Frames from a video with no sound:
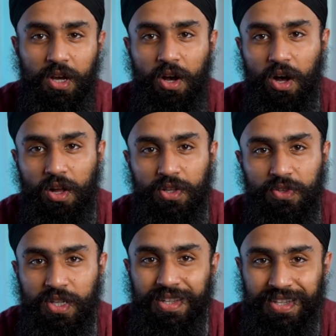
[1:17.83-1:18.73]
All you
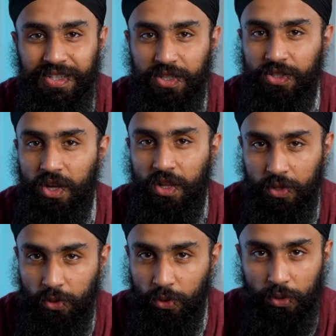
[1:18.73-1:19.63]
need is a solid
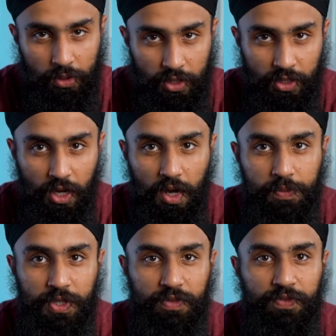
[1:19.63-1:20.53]
hole in the
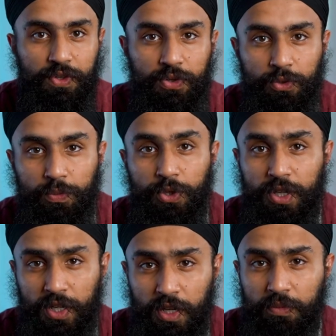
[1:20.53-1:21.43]
object for you to put
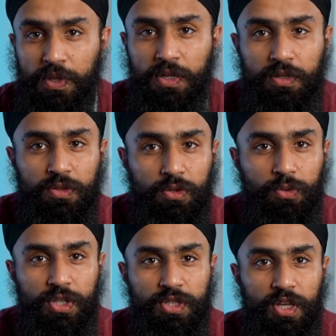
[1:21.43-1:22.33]
a carabiner
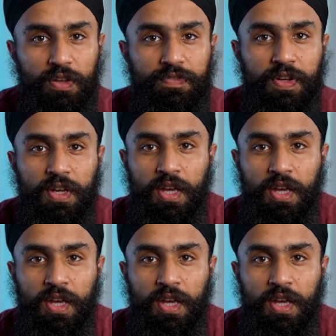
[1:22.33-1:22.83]
through itself